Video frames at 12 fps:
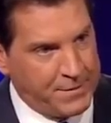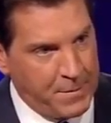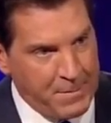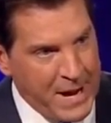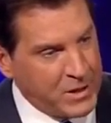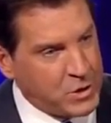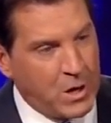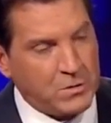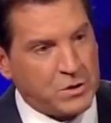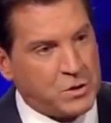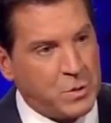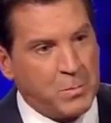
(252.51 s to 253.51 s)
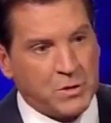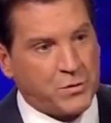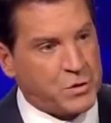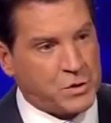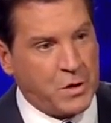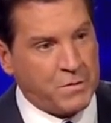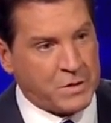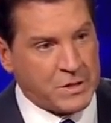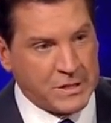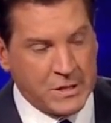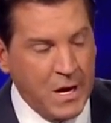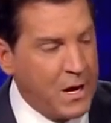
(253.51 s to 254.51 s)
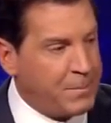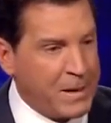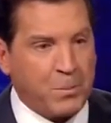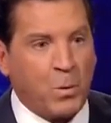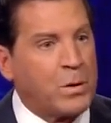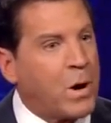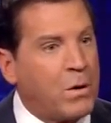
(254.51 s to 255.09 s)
If a bank charges too much for services, people